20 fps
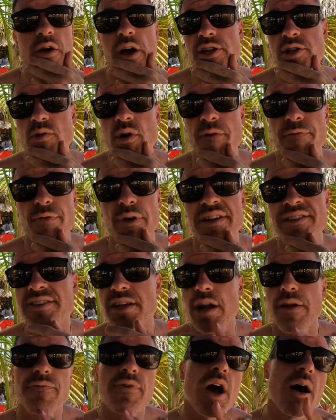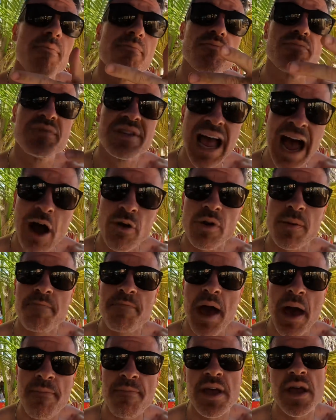I do have friends that have come down and
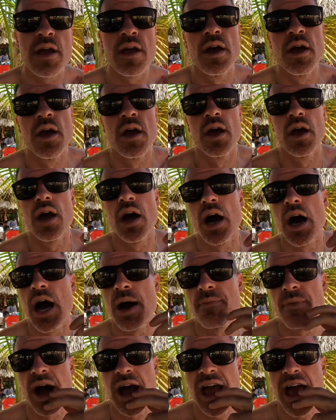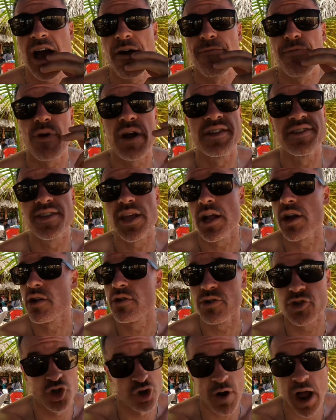met me. I have friends that
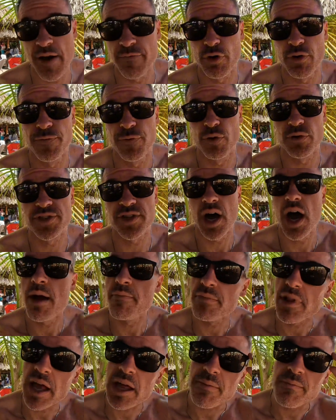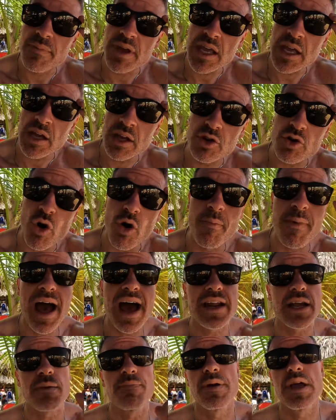travel full-time like me,
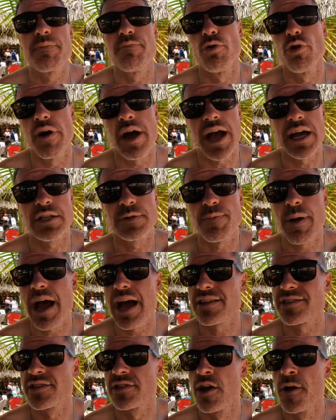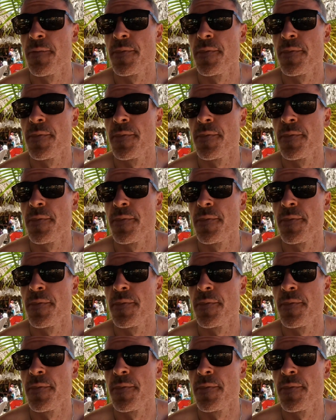nomadic people, expats.